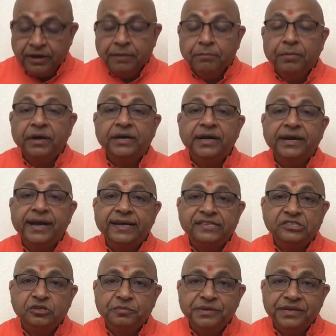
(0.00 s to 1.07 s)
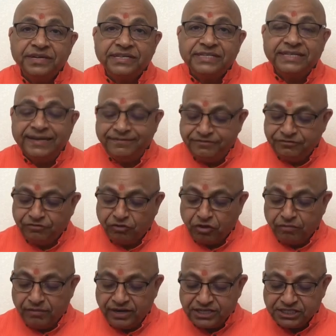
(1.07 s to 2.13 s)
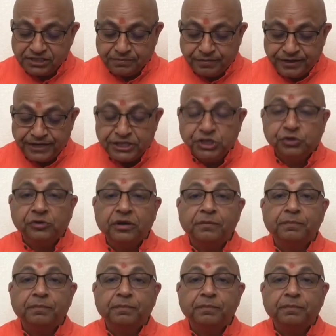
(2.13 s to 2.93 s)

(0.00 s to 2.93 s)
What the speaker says: But it has to be received from a spiritual